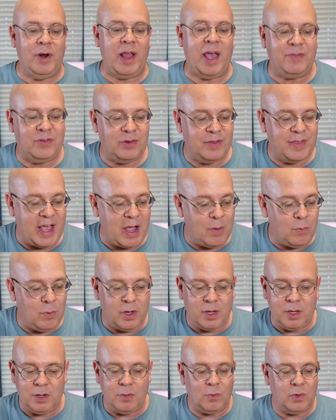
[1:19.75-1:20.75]
after that
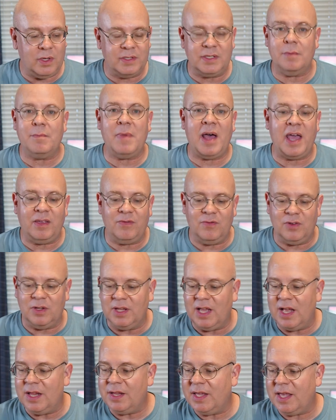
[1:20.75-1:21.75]
one was a Mike
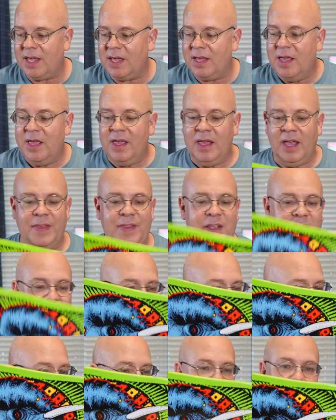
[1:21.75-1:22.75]
Vallely, and this
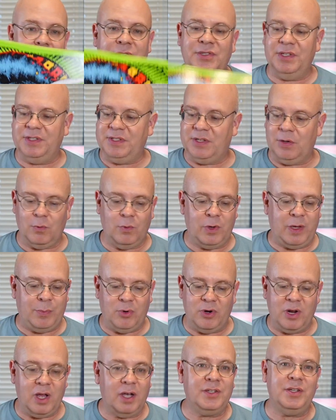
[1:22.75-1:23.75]
one here is just a
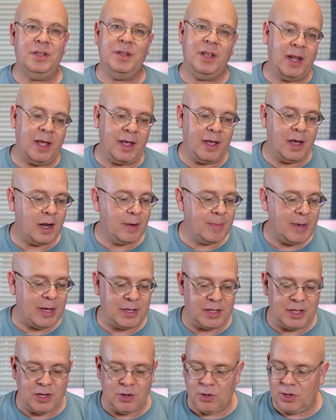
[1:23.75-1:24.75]
reproduction that I got about a
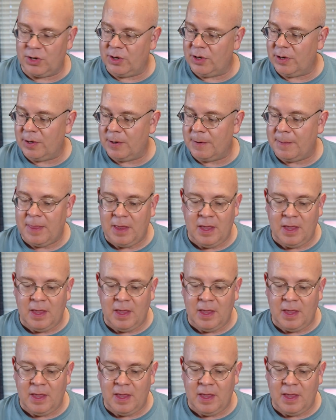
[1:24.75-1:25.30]
year ago.